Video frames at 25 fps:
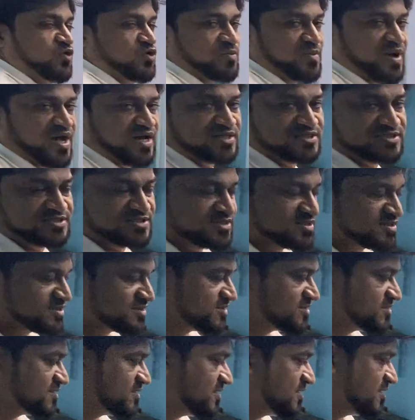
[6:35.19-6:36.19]
4 marks.
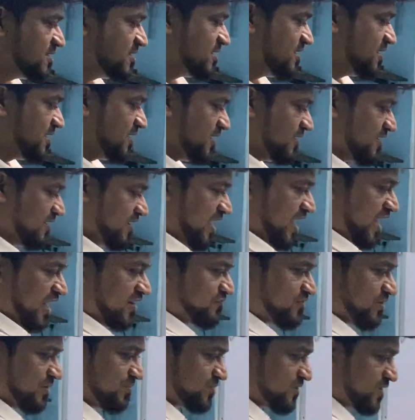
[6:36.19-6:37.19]

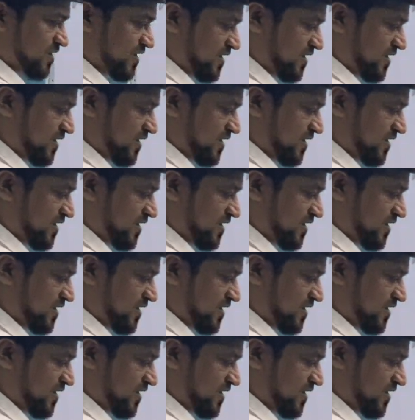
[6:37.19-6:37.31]
And from